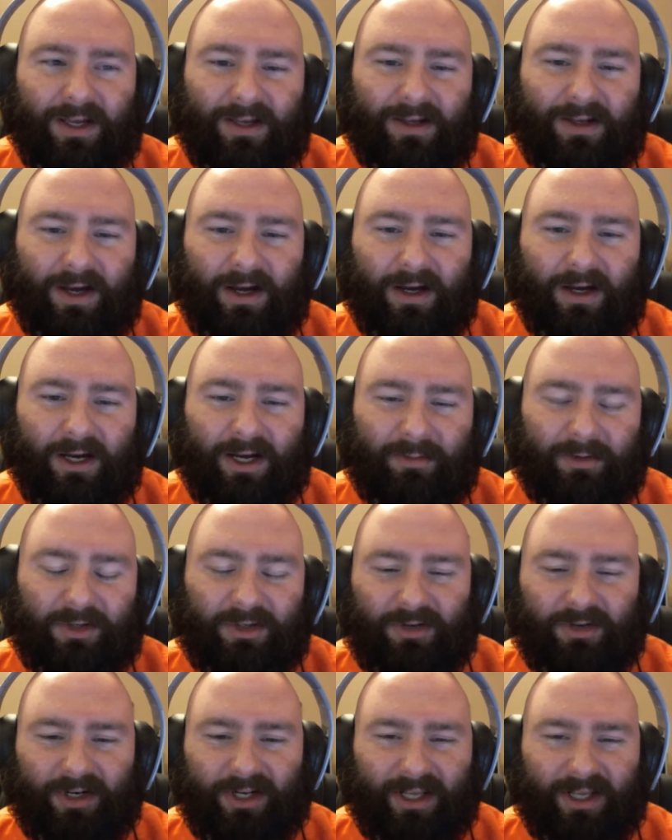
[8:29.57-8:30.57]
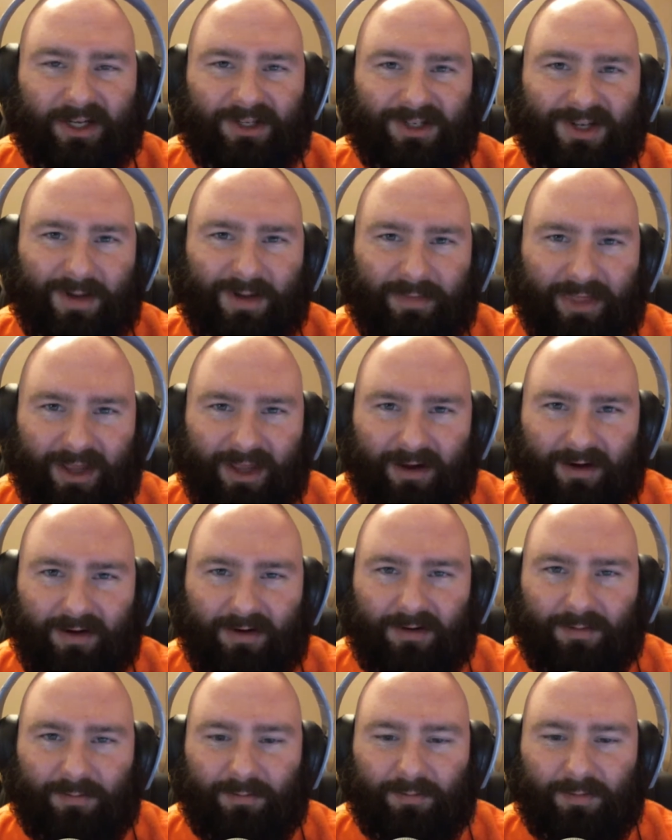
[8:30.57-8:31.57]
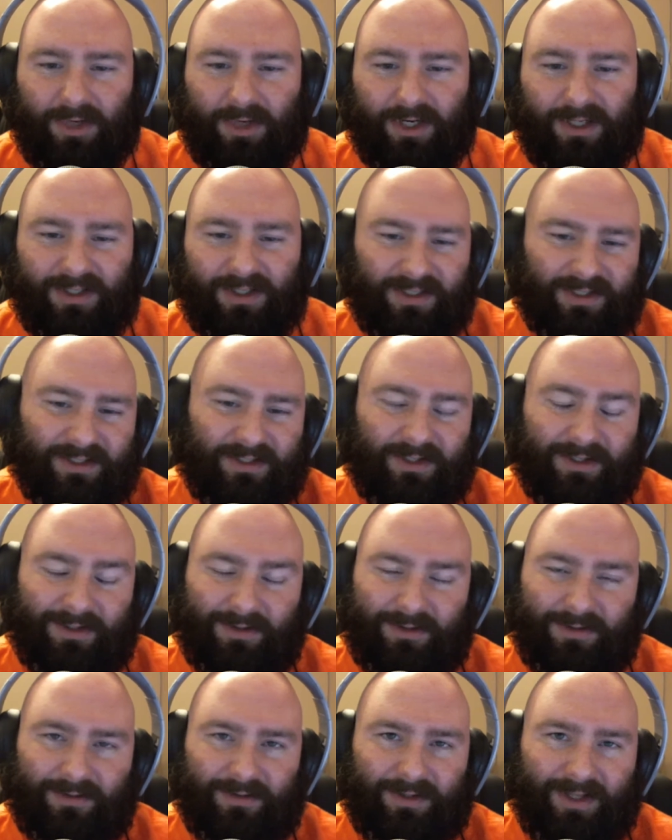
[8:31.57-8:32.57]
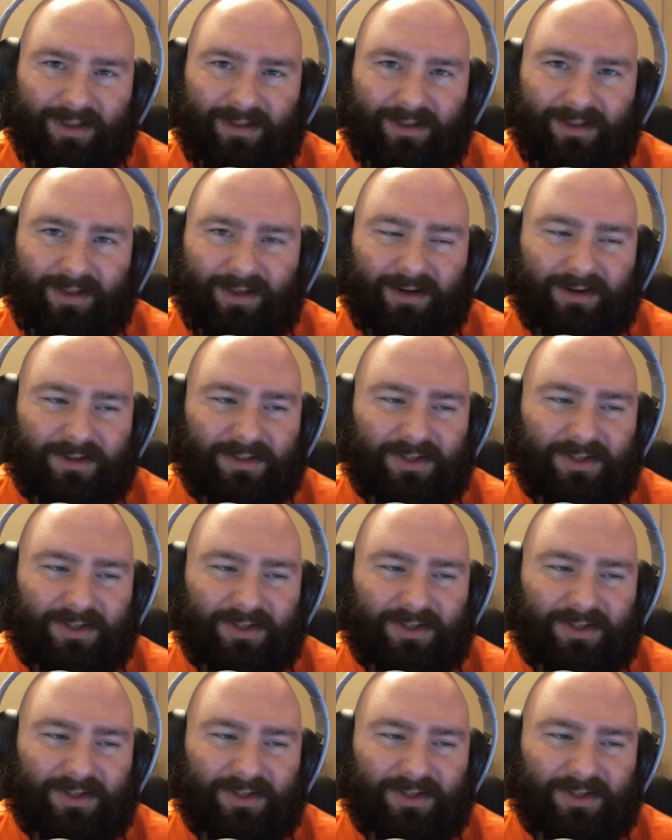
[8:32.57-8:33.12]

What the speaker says: I've been trying to get a job there, but still nothing there.